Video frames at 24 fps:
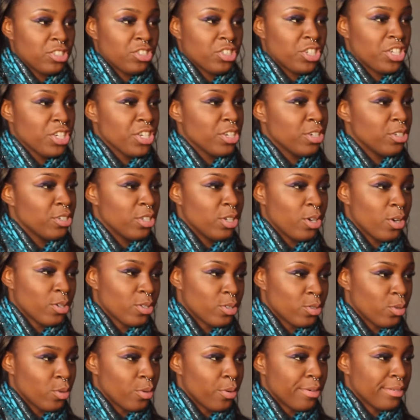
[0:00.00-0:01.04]
Jocelyn
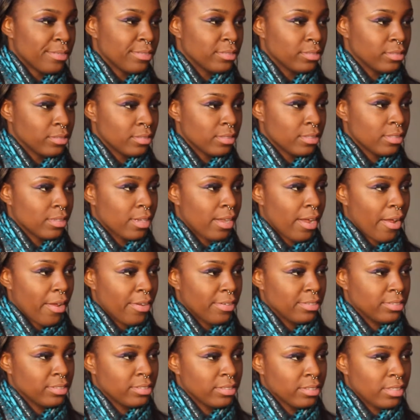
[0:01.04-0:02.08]
and I, while we were
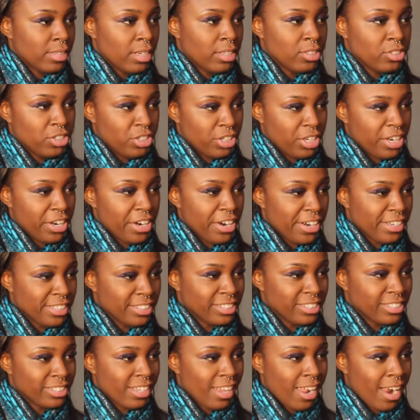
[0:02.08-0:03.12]
doing this, were
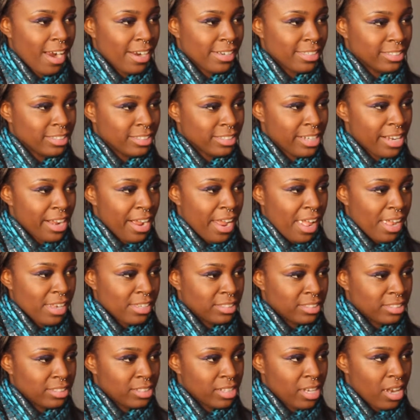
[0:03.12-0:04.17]
listening to
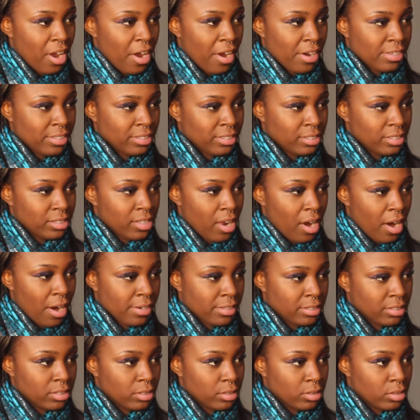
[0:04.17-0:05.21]

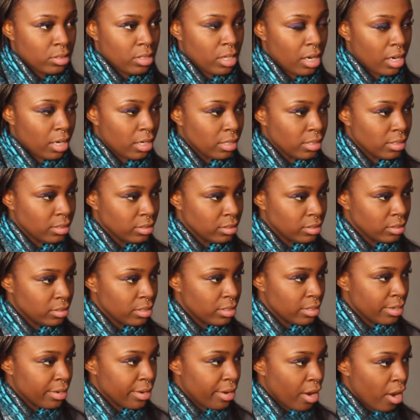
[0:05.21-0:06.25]
Migos
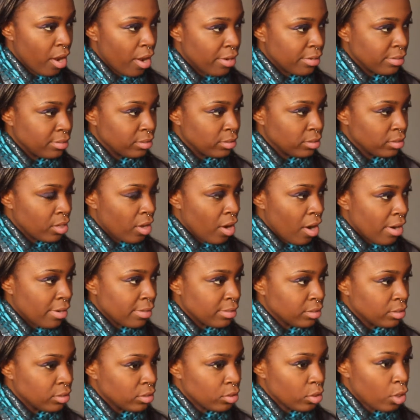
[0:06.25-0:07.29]

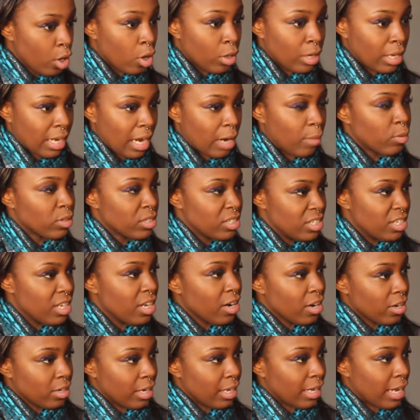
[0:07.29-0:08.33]
on
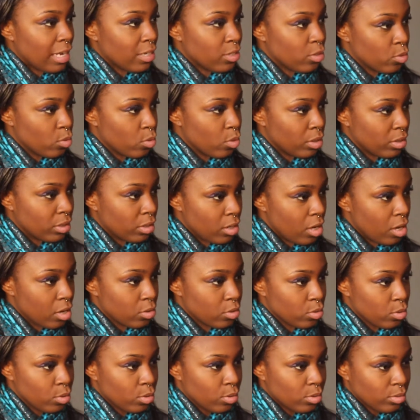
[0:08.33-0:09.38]
Spotify.
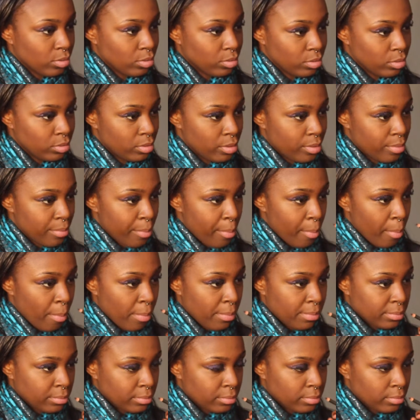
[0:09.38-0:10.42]
So
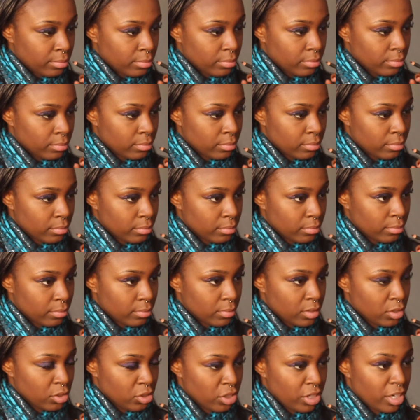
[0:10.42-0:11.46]
if you
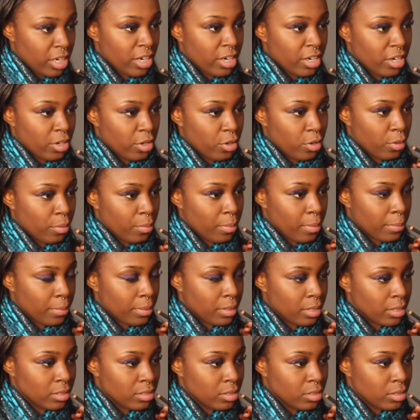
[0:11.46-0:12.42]
see us looking crazy